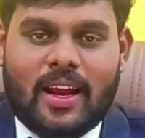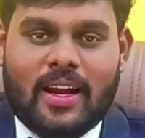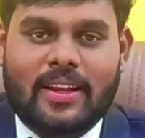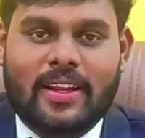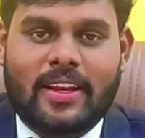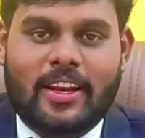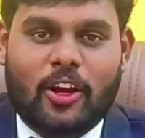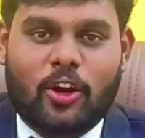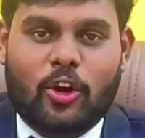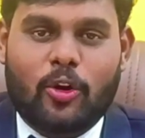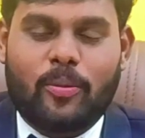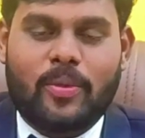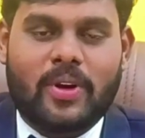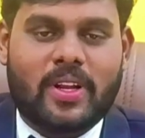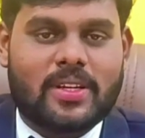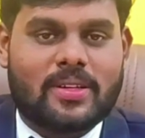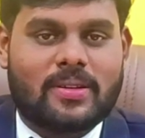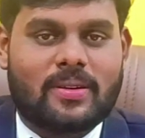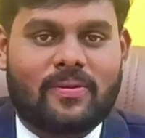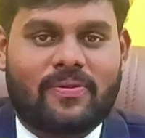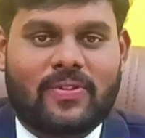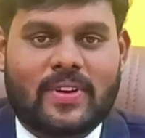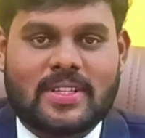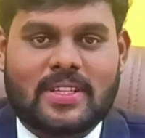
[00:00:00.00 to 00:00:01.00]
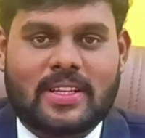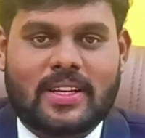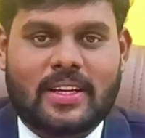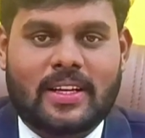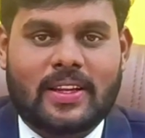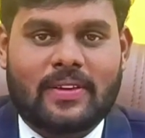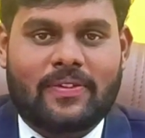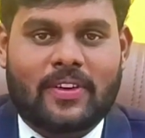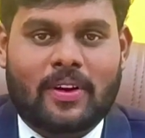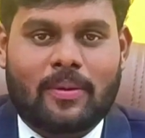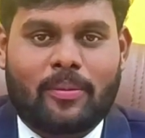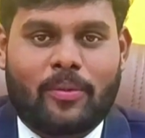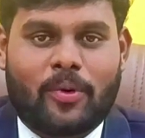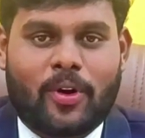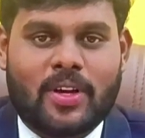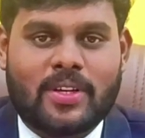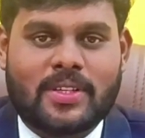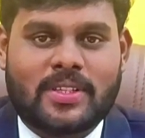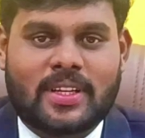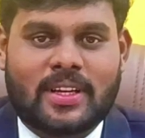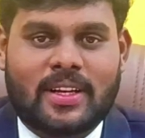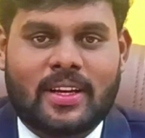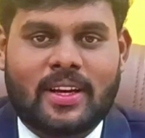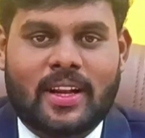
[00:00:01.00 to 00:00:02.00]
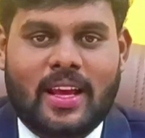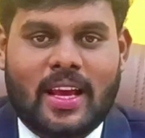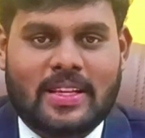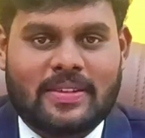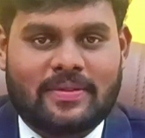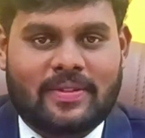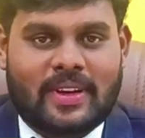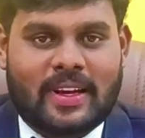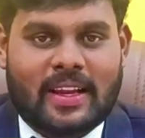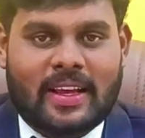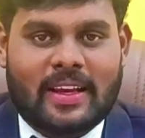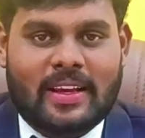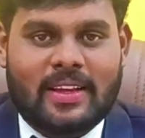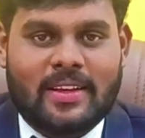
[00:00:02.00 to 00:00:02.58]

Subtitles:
and then accommodation facility for boys and as well